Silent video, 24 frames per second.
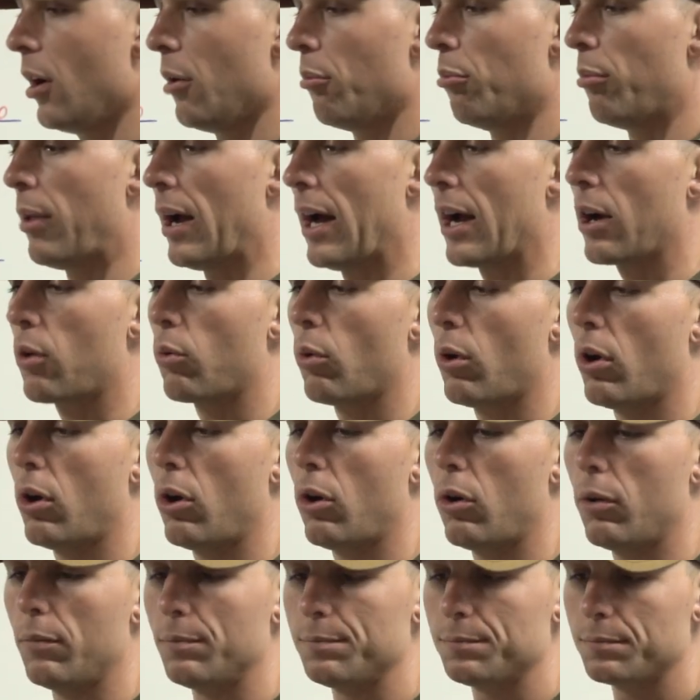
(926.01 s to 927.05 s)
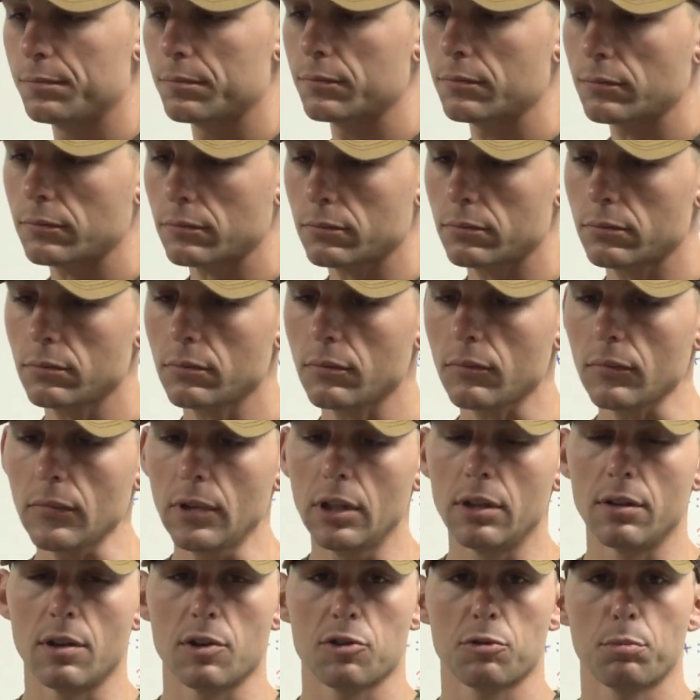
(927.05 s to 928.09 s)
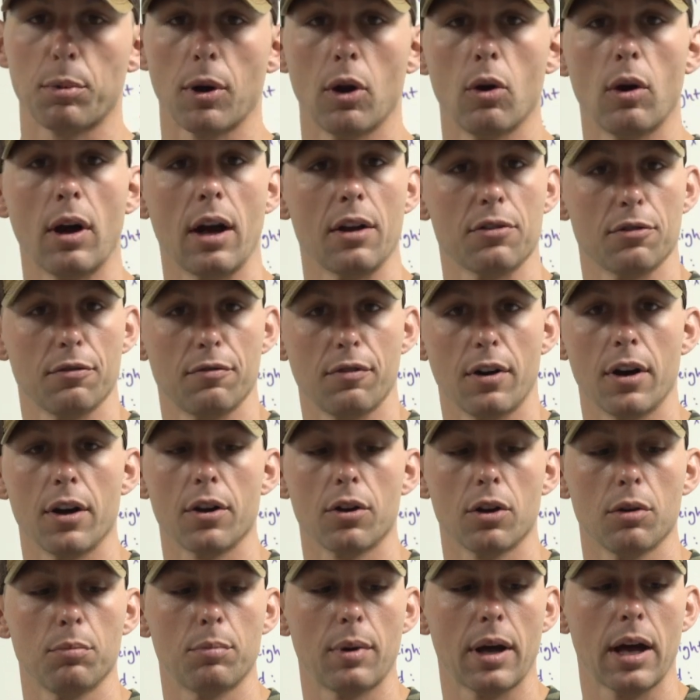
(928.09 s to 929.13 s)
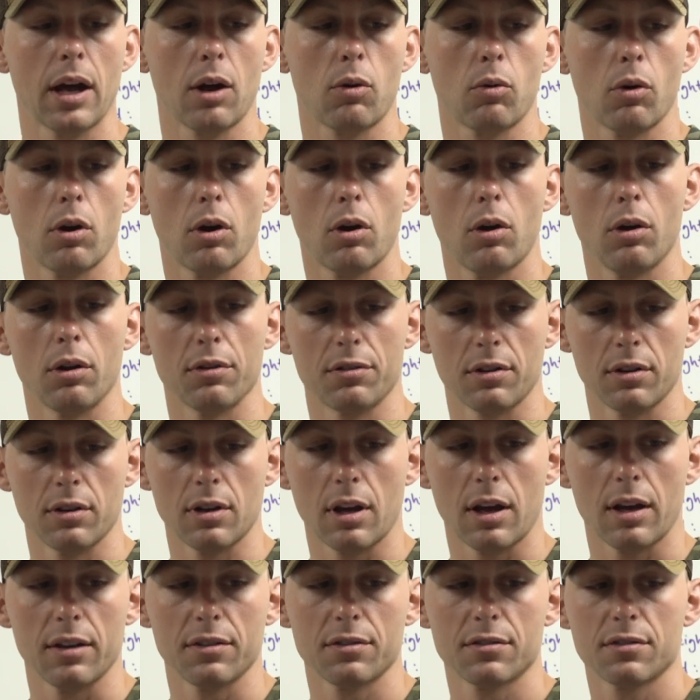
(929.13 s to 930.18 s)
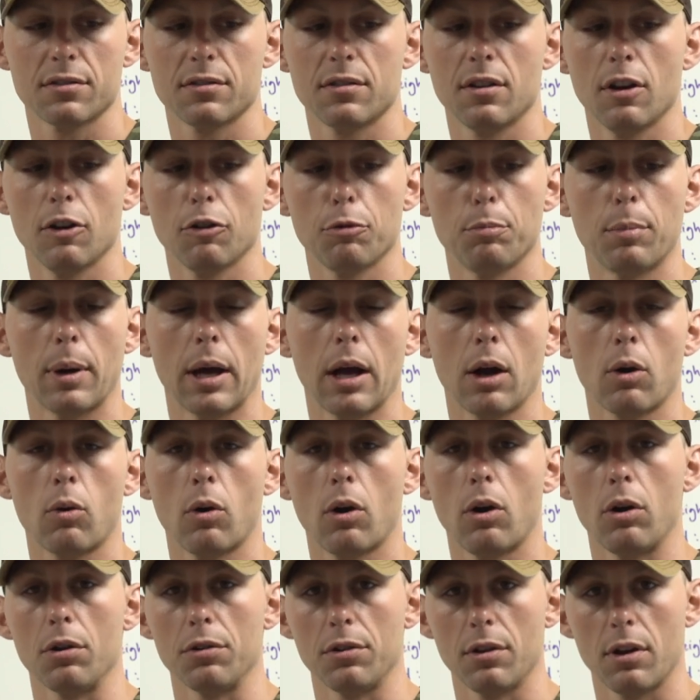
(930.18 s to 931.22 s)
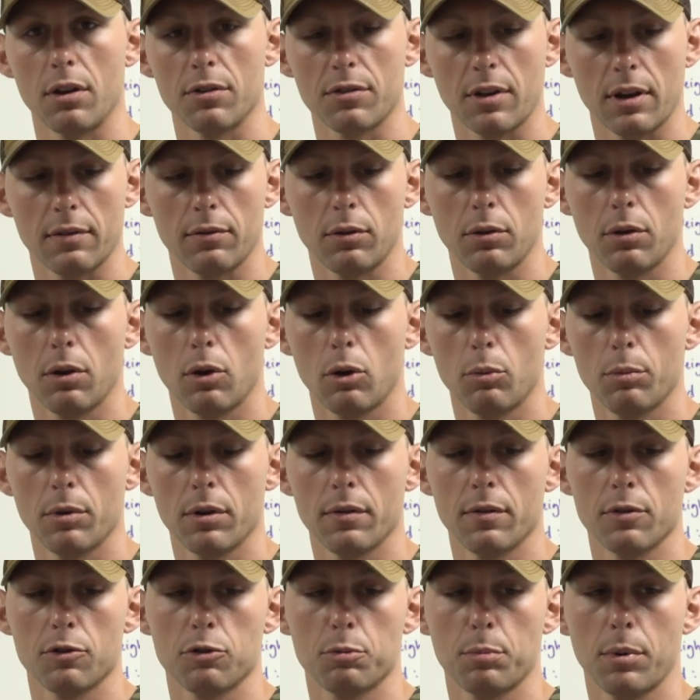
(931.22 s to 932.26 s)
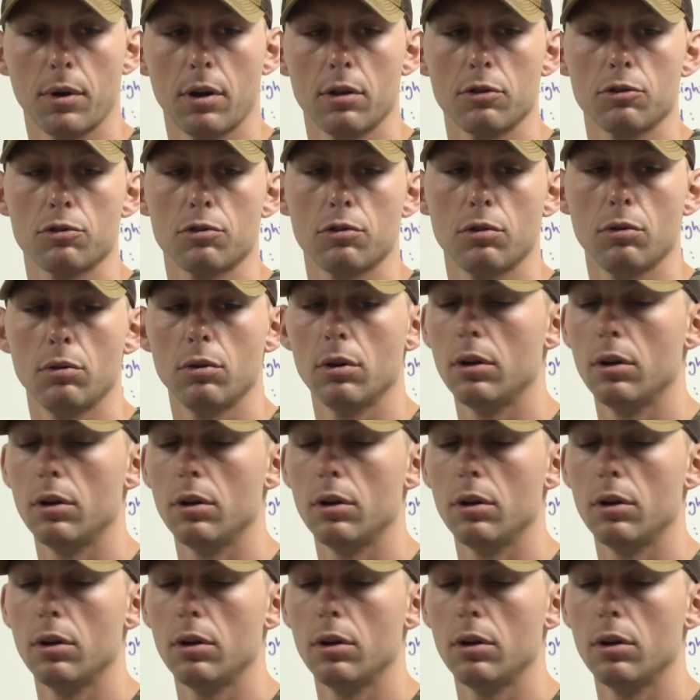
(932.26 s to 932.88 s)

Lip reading: Back wall. This bow has a very good back wall. It's a nice stiff back wall. It does have a little bit of a sponge to